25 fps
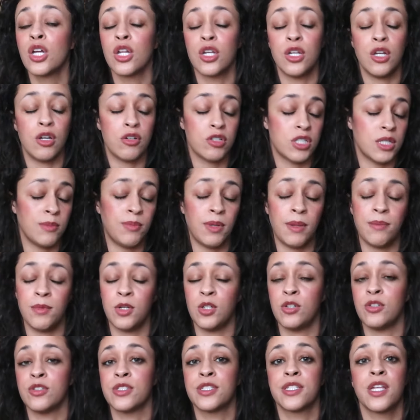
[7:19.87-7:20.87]
No
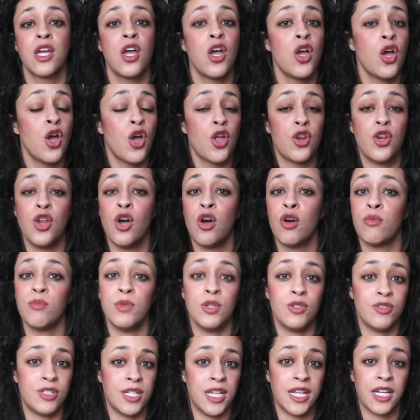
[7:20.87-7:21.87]
subliminals, no
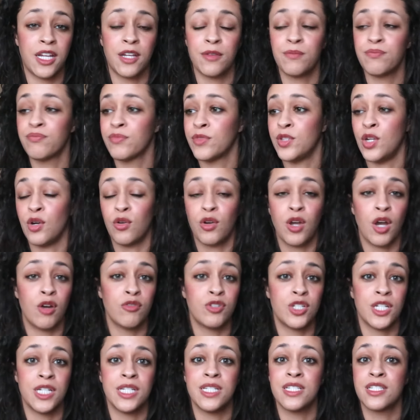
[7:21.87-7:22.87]
music, no
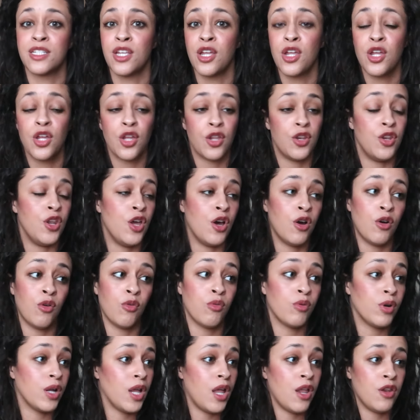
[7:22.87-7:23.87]
coaches,
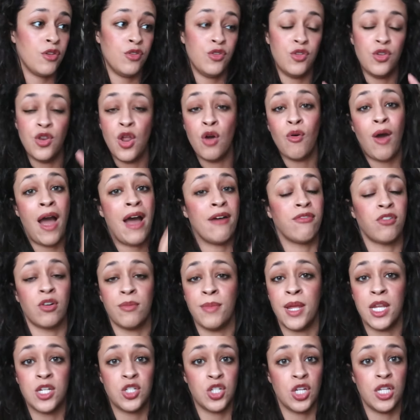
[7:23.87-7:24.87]
no
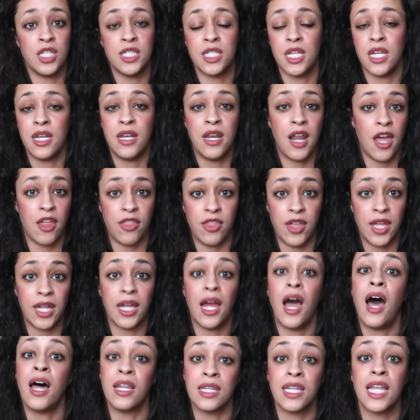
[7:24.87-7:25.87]
affirmations, nothing.
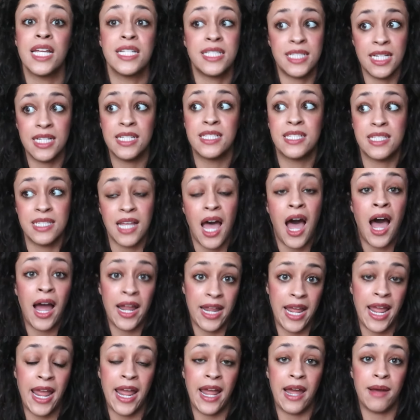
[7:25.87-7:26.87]
Unless it's I
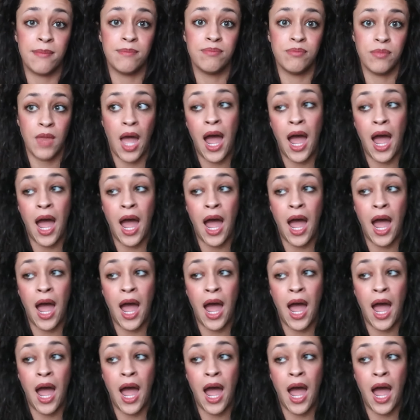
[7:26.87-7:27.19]
am.